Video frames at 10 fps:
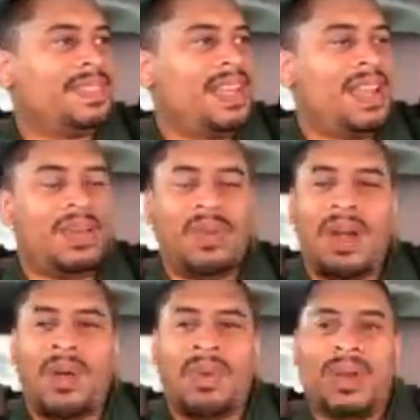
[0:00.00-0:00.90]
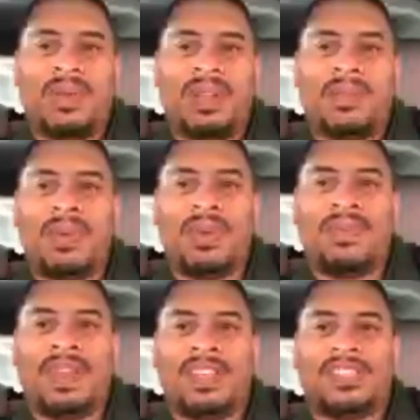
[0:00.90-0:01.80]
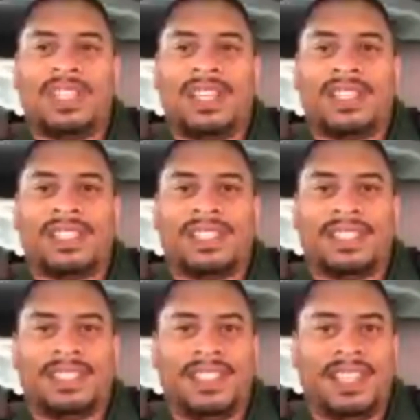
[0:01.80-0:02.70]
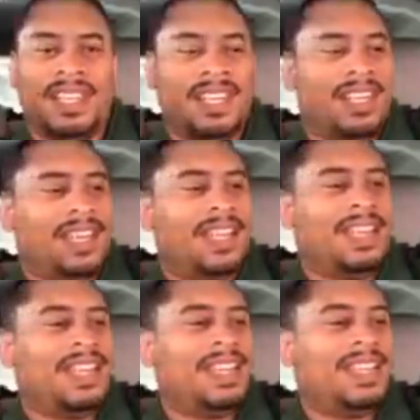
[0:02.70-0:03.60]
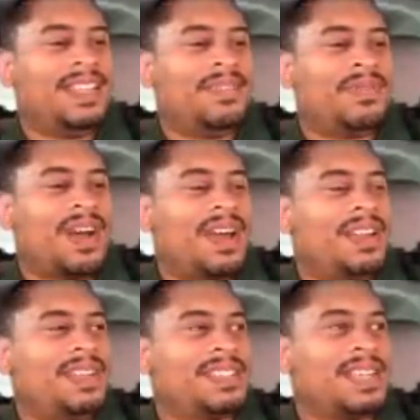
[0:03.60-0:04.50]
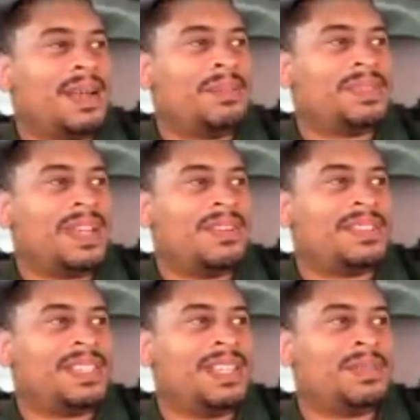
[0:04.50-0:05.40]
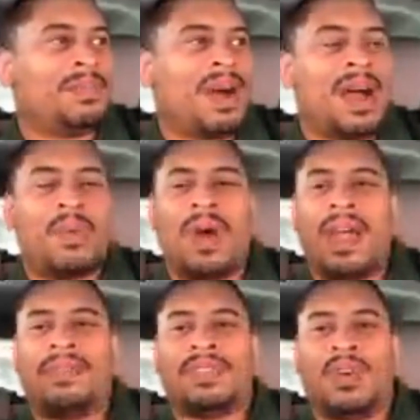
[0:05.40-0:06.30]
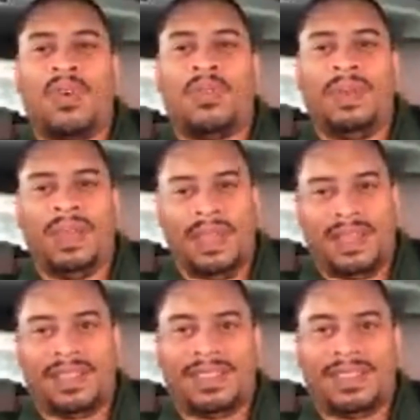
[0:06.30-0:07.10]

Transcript: And I'm like, well, I wonder what the motivation is. And then Vanes comes out and says, My wife told me